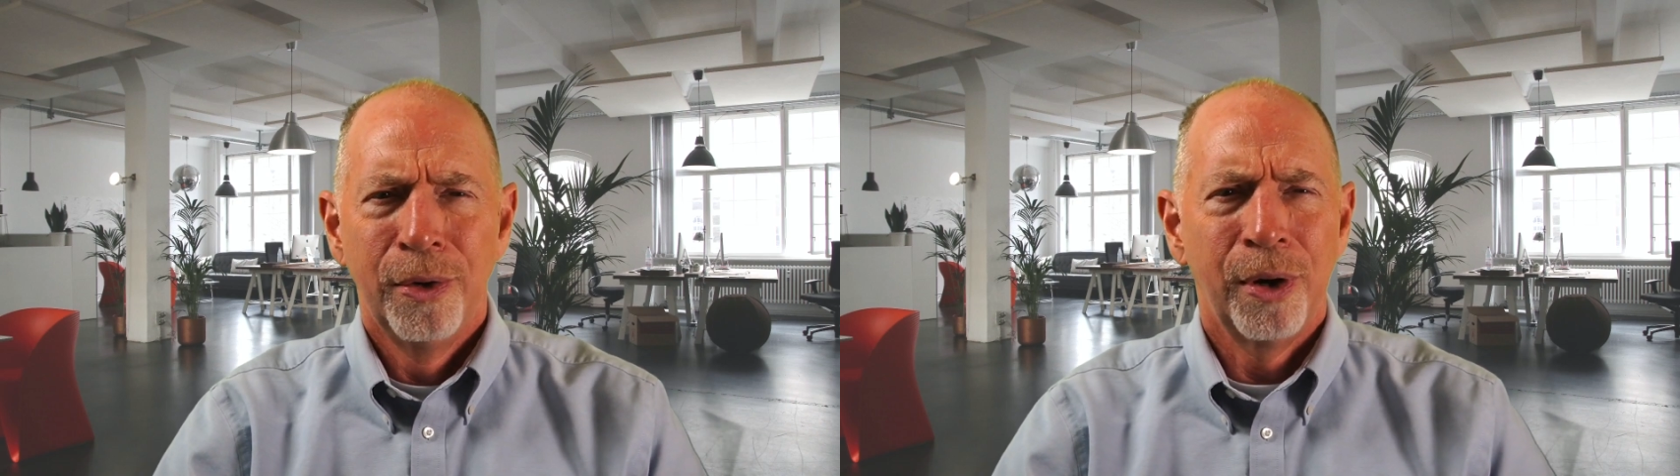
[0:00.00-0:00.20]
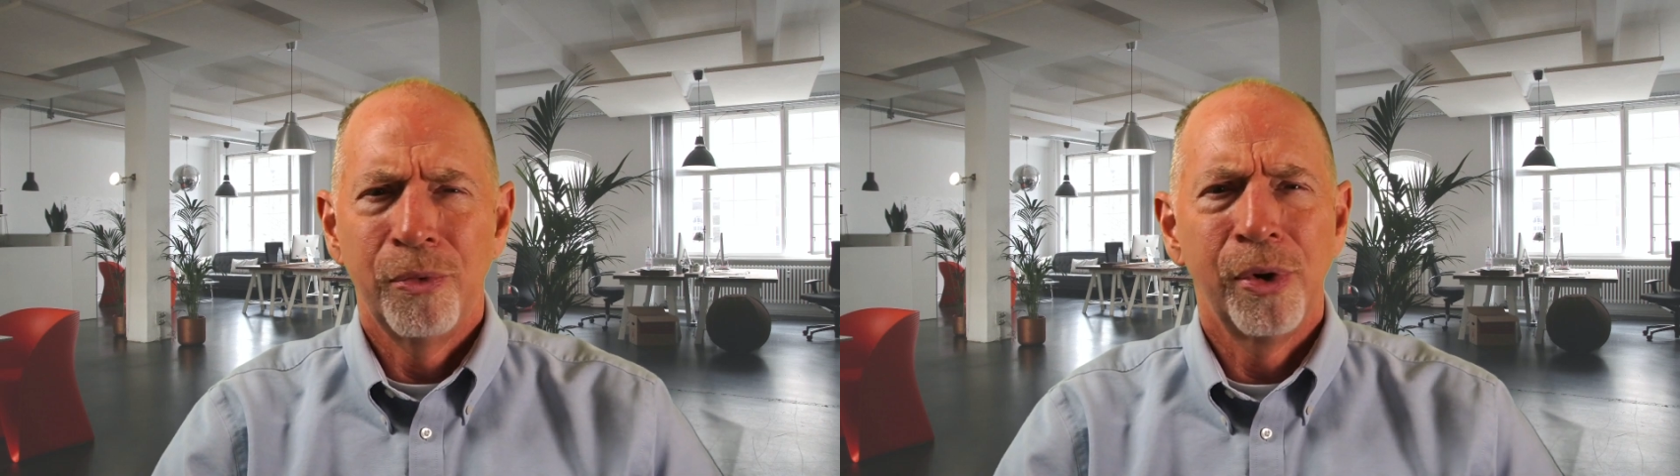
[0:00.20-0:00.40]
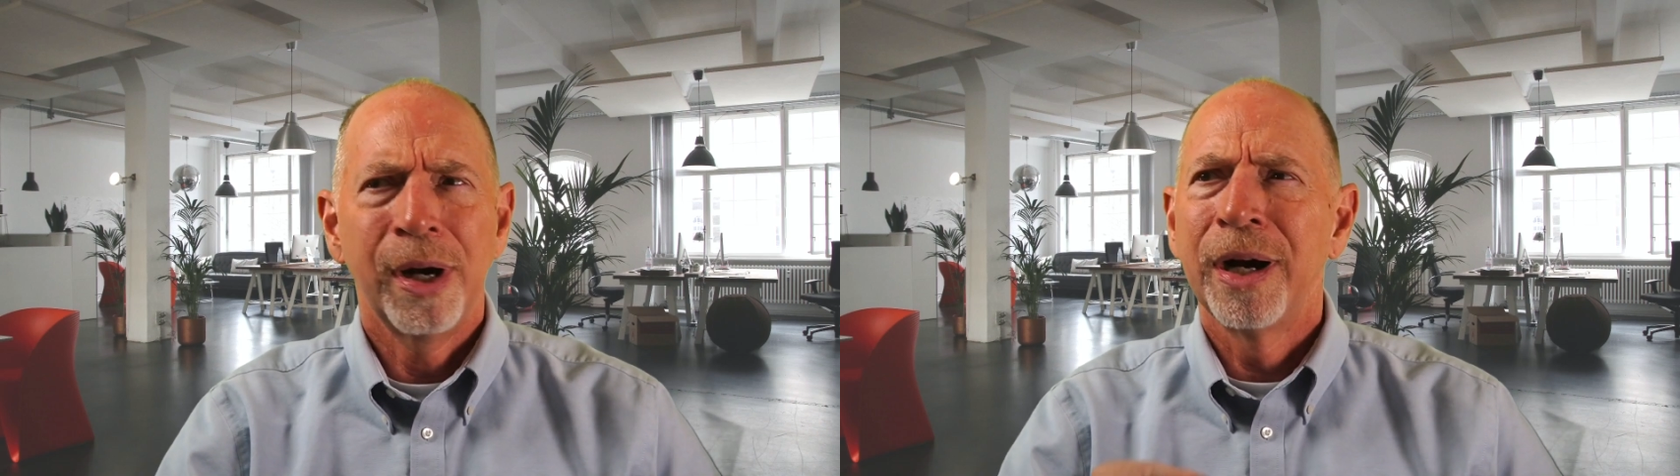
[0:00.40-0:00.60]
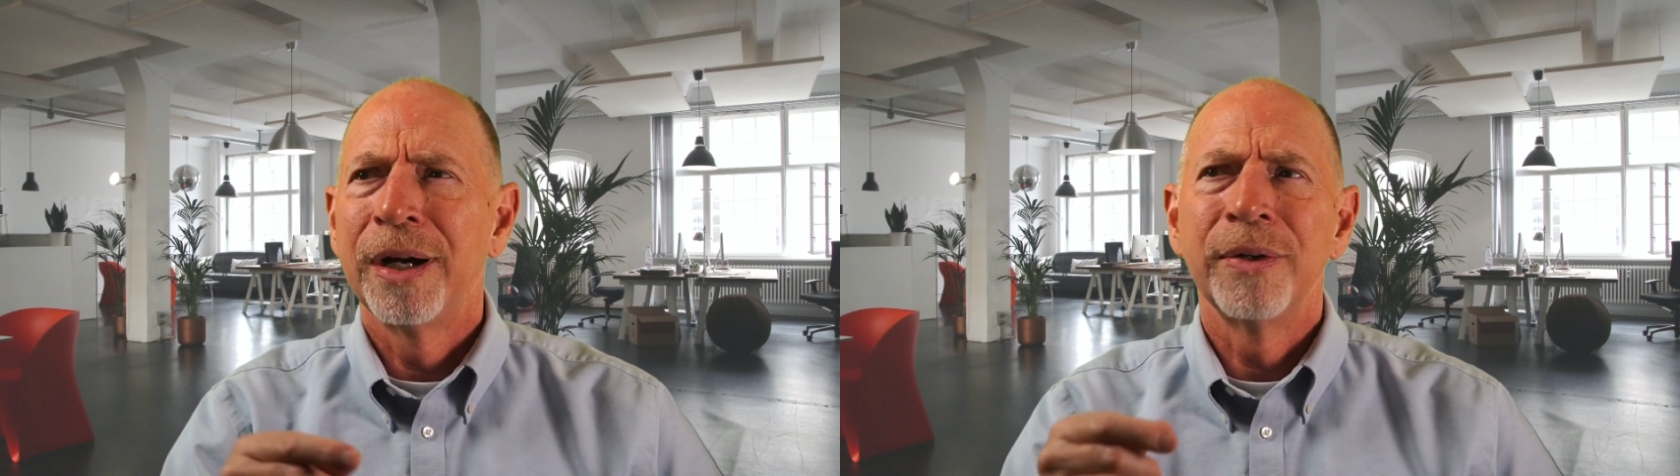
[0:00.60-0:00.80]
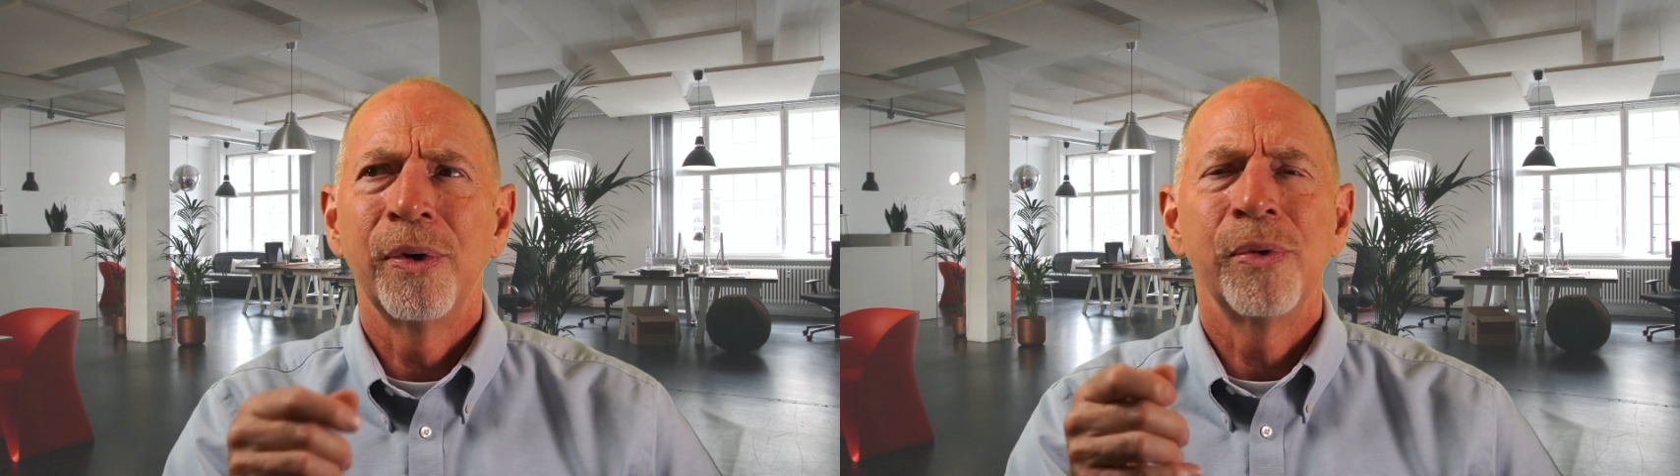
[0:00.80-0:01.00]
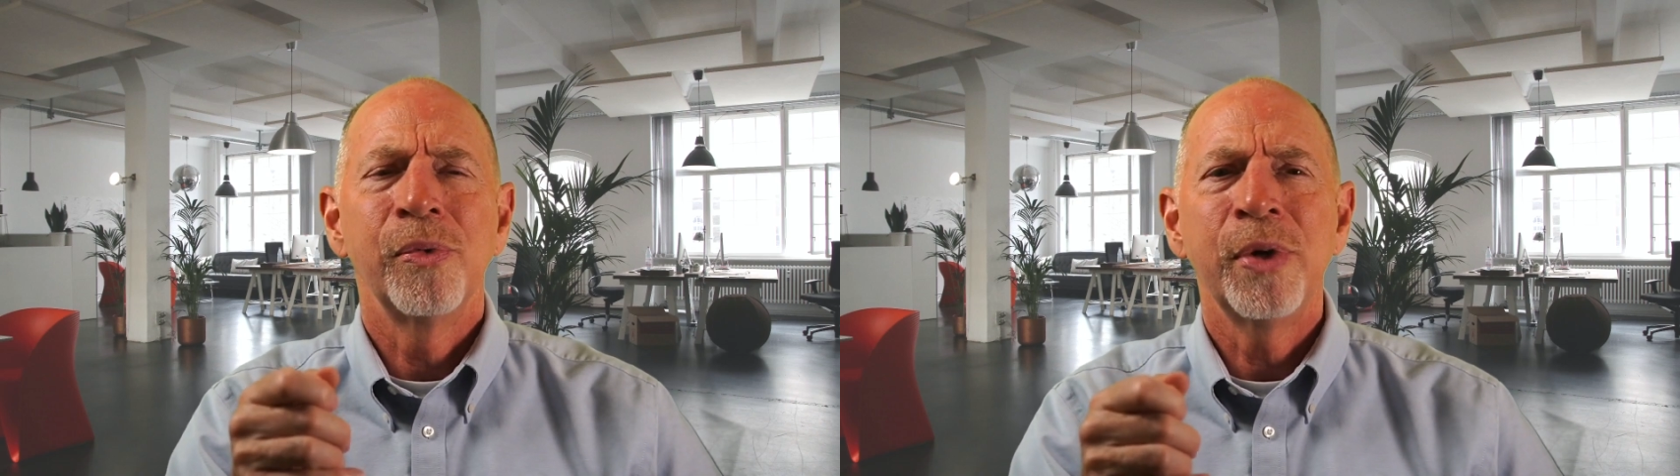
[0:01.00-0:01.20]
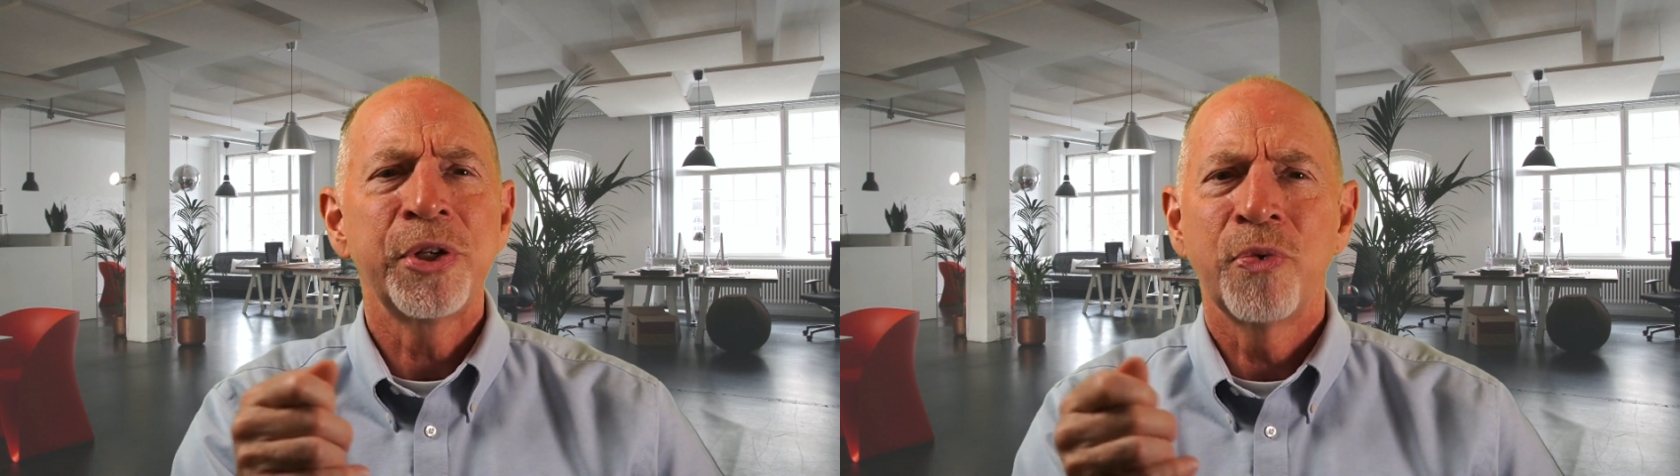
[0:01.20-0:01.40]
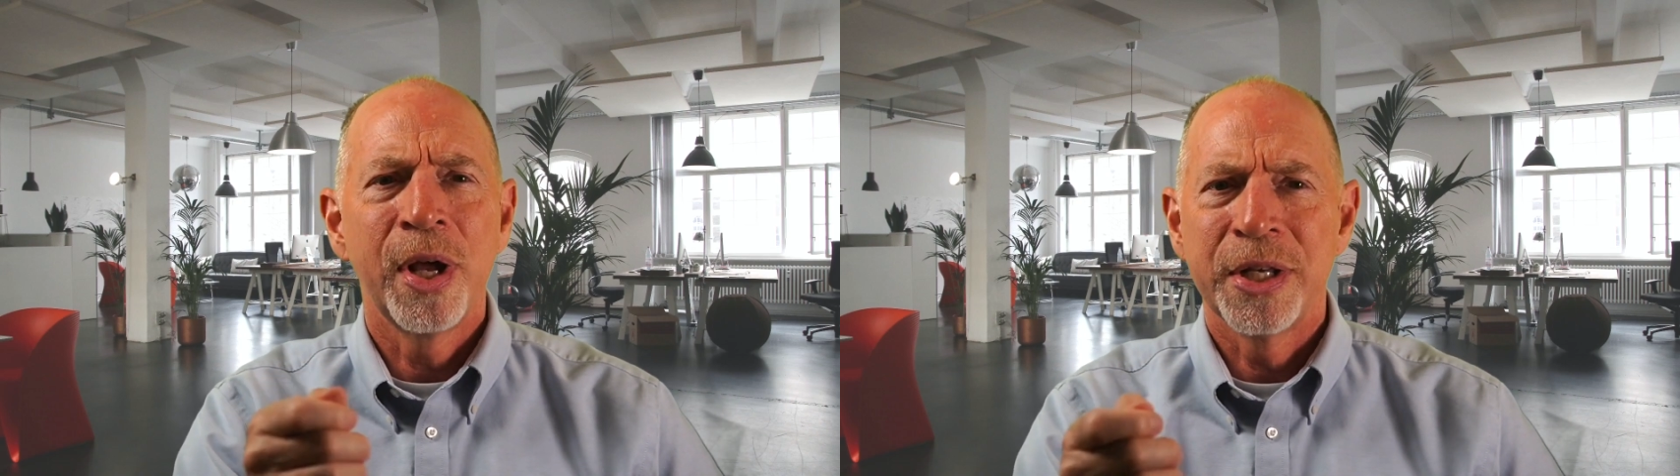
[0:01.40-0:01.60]

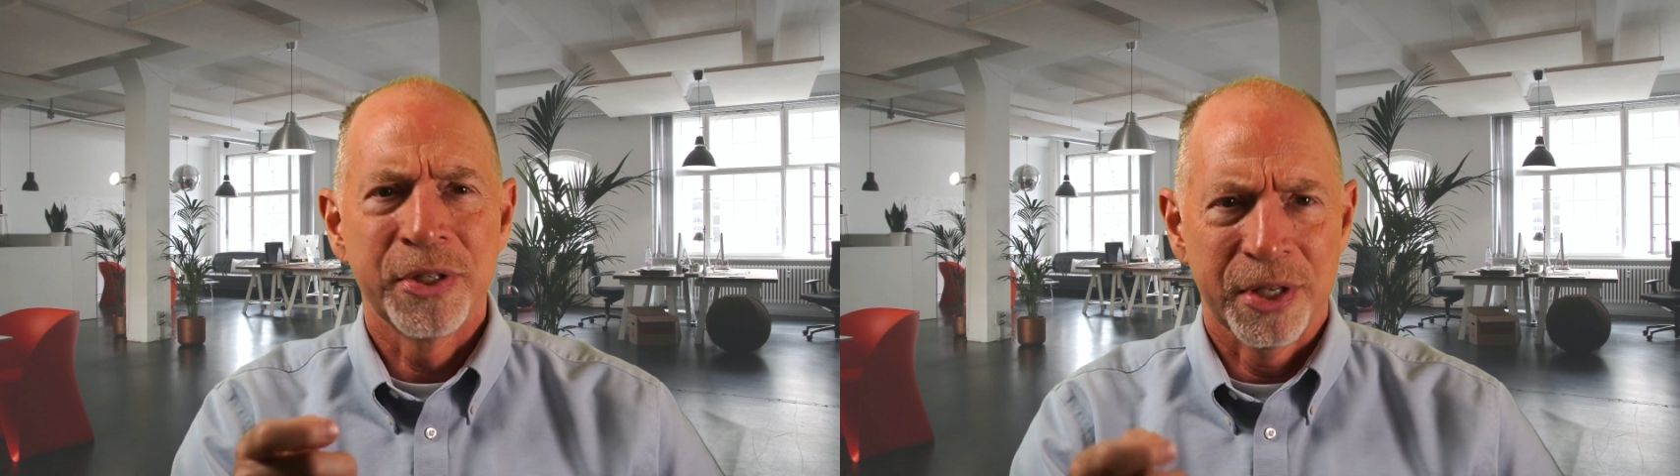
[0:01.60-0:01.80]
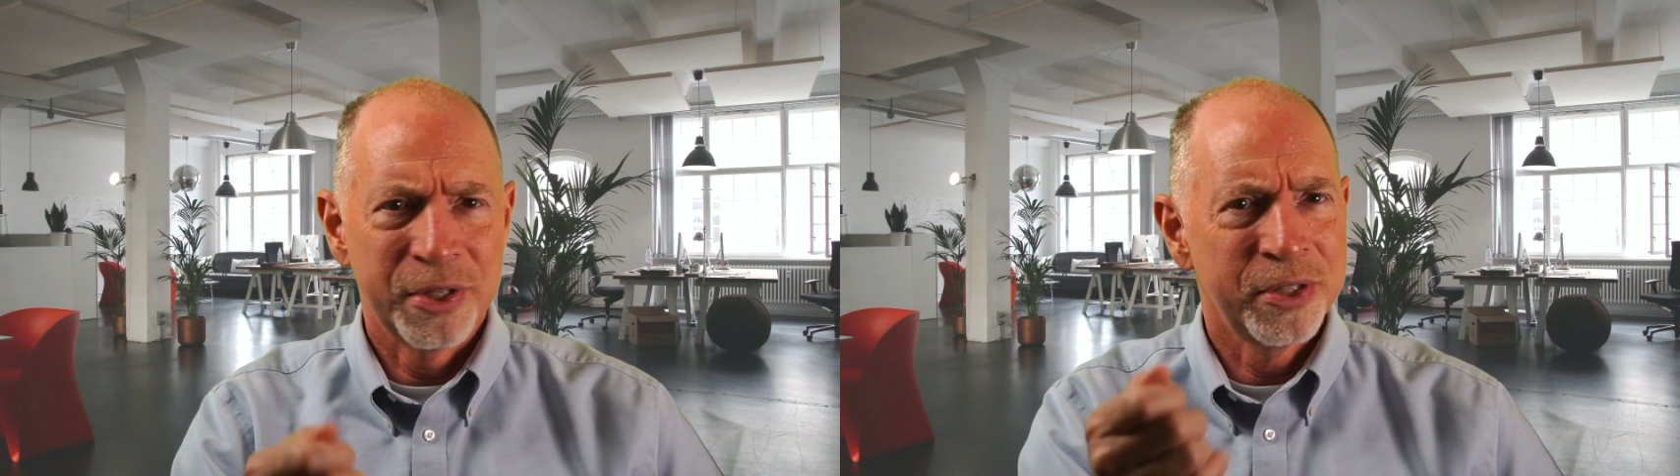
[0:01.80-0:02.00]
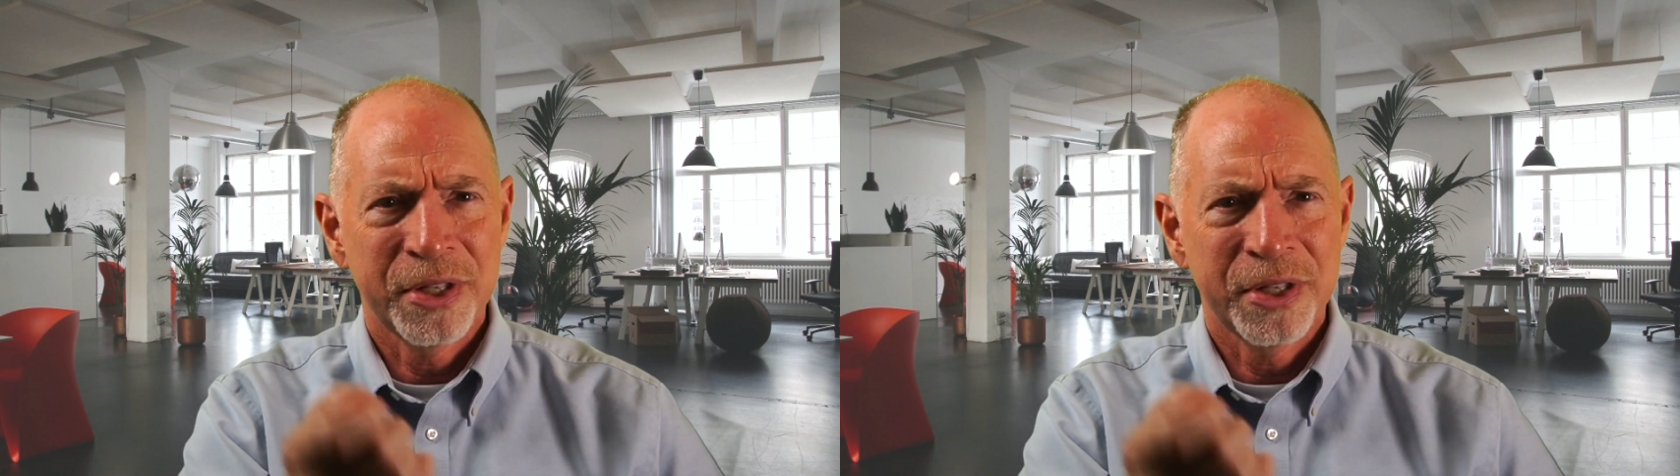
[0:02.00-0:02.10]
which one is this?